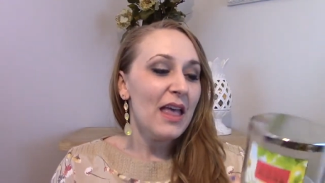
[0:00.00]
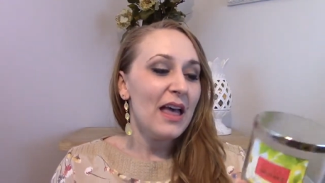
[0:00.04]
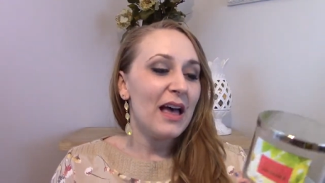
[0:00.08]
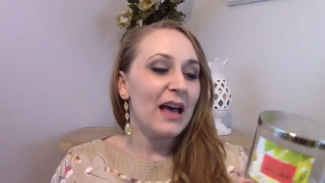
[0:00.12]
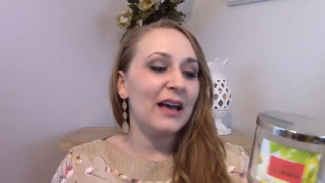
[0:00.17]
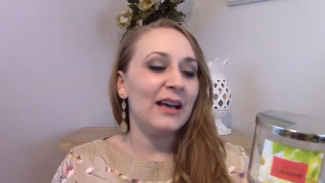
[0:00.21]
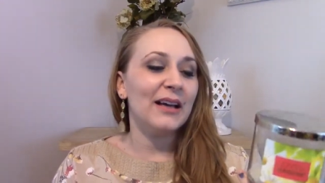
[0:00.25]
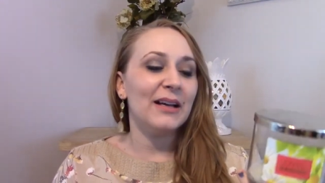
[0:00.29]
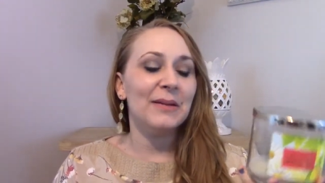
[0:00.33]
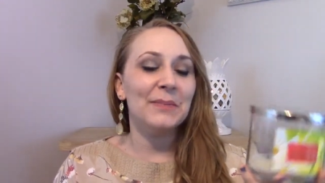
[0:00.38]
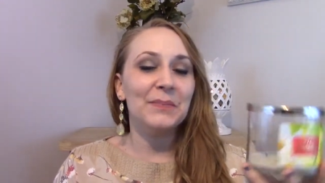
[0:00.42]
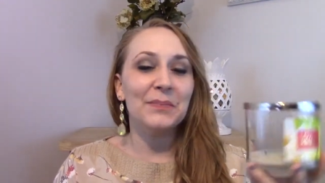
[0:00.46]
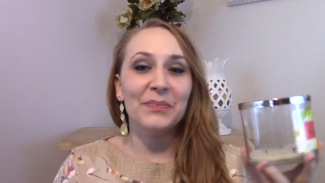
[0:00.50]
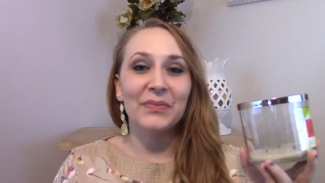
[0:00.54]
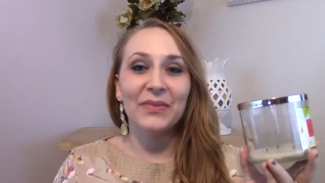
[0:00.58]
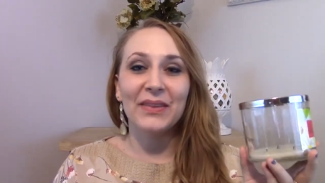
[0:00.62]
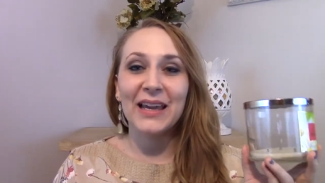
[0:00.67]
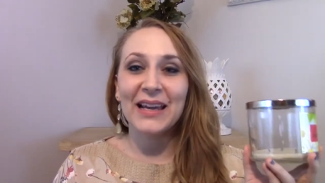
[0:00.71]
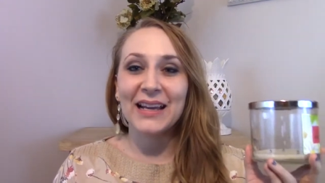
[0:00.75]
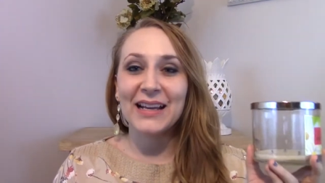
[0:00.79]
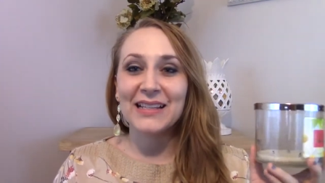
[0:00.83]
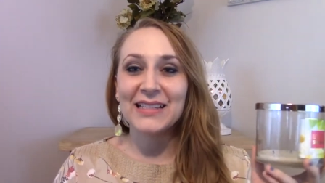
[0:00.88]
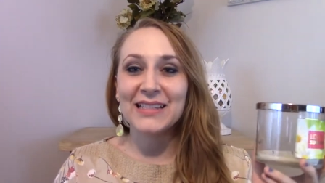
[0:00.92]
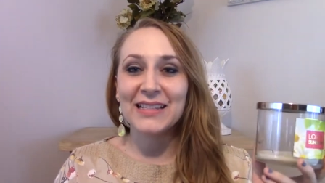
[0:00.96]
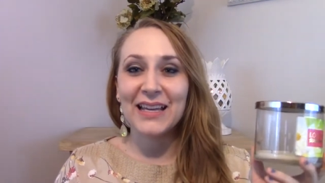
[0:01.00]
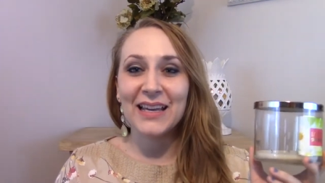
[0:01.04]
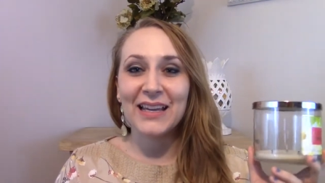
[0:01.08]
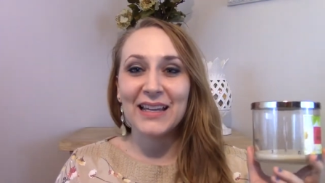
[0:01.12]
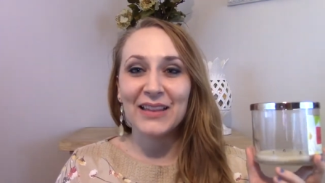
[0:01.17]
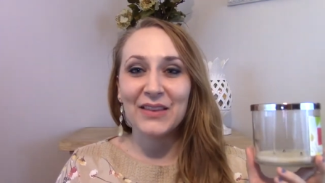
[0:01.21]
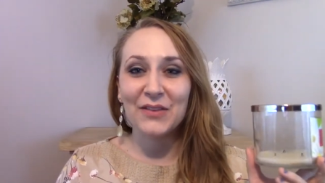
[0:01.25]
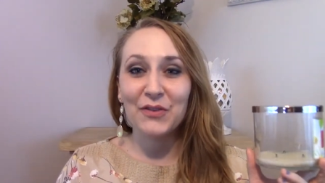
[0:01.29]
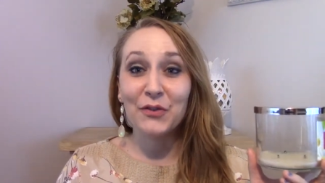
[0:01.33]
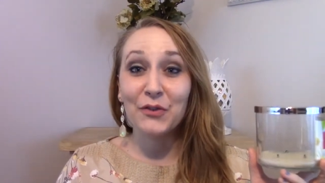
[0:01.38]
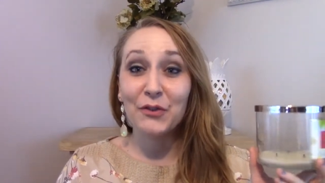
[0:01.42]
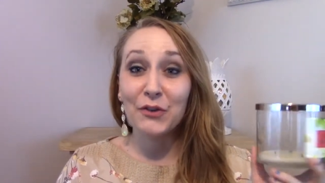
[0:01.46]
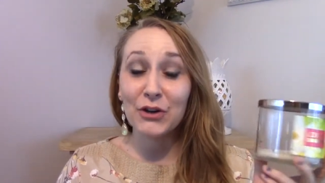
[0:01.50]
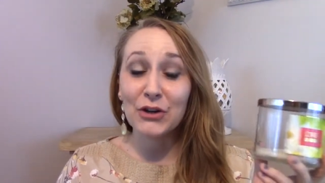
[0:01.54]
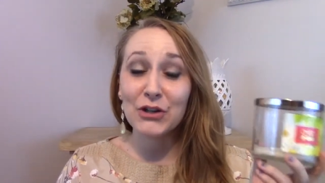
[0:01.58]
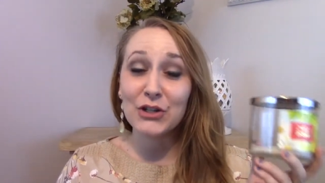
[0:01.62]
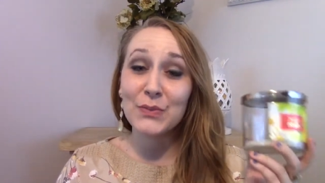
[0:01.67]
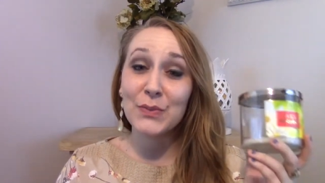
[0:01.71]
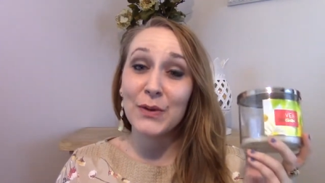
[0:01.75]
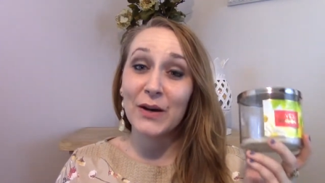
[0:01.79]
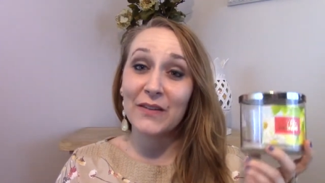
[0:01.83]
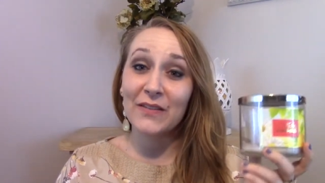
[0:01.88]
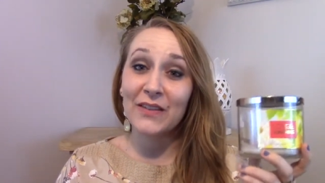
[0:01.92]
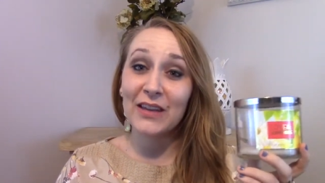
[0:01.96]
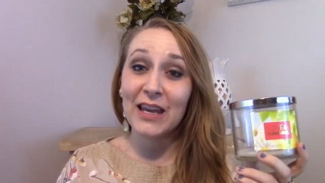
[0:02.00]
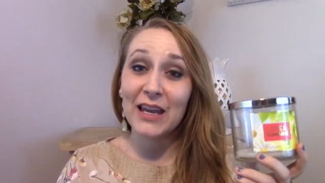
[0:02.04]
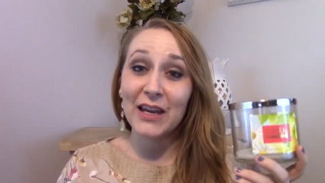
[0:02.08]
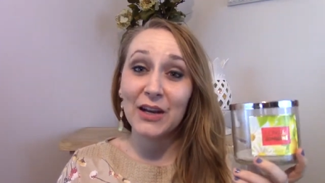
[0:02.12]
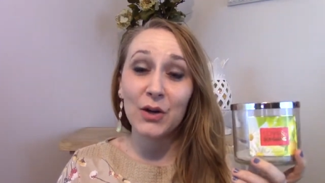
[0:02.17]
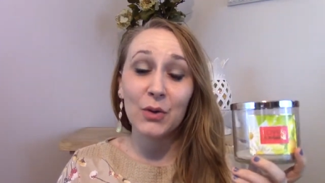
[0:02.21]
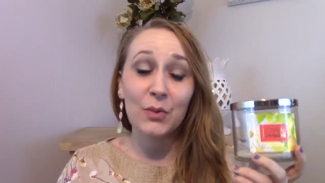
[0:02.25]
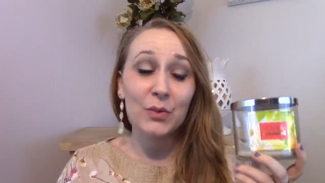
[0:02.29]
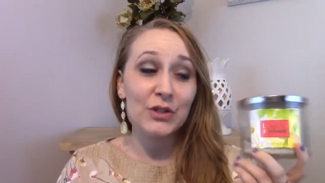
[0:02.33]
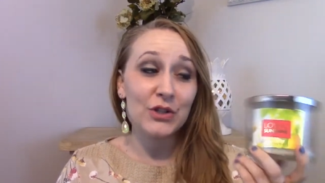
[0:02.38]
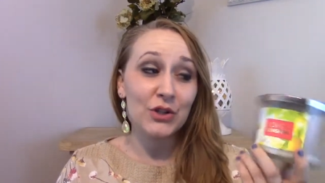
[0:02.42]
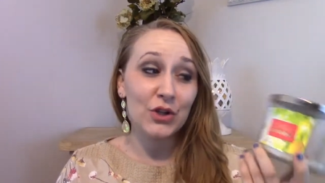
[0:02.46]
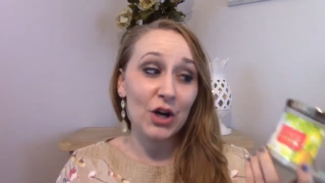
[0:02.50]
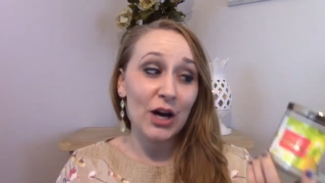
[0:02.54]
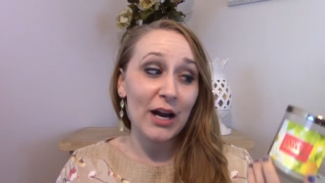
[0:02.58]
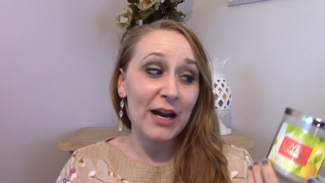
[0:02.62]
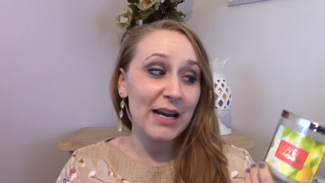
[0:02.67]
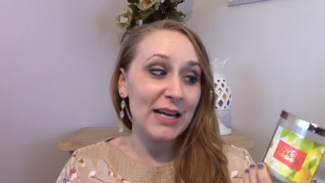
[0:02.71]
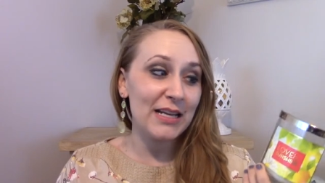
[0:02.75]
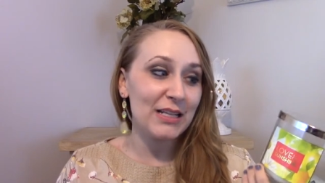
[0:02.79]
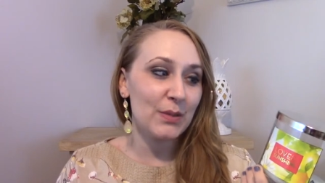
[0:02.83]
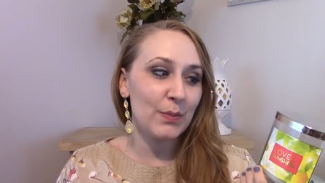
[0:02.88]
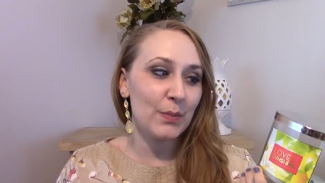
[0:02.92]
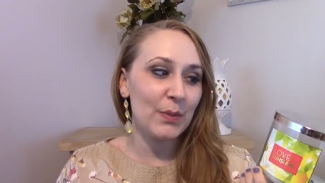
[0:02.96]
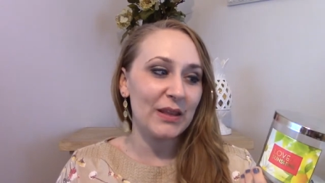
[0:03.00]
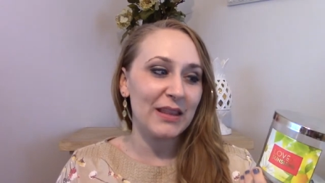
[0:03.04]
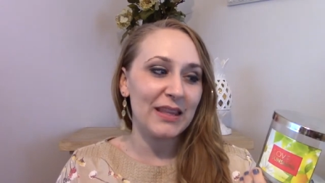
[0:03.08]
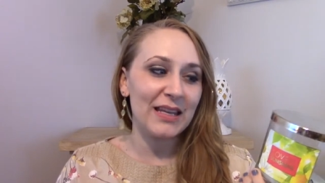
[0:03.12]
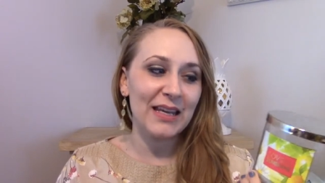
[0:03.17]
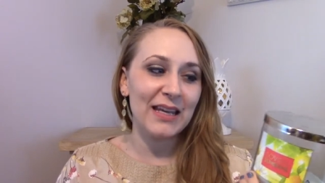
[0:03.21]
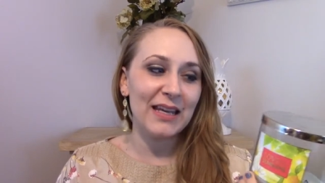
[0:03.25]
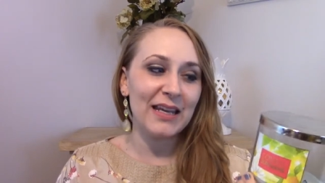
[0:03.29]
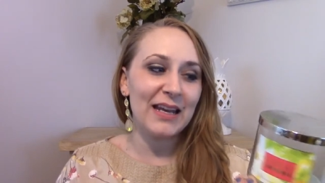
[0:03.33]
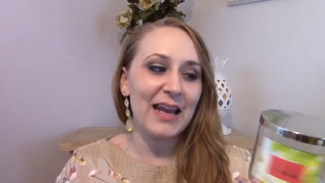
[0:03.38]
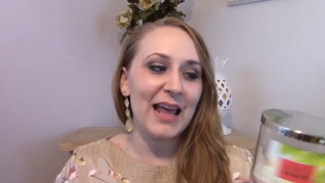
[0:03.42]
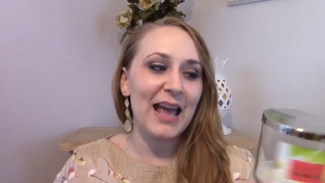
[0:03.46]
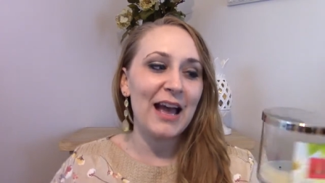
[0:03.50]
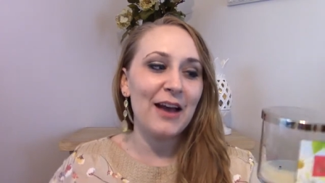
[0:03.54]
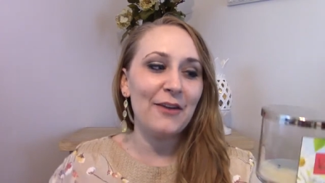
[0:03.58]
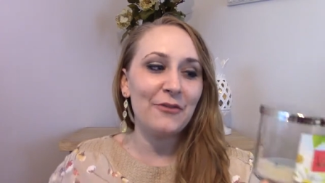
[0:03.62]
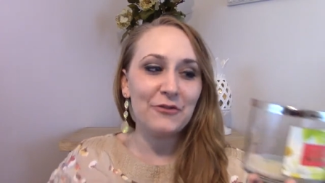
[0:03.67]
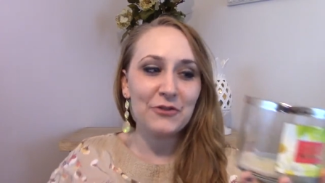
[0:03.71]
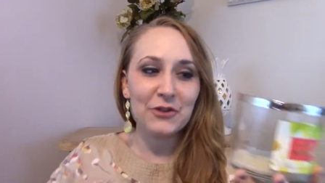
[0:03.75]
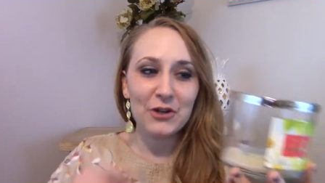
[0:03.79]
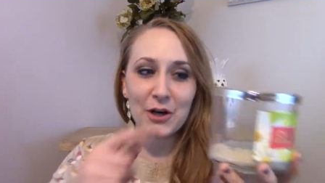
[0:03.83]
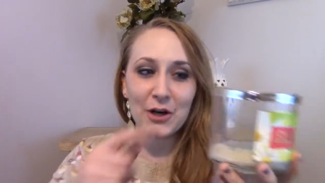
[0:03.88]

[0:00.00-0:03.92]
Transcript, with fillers: Um, like I said, the first part of the candle was great, but then after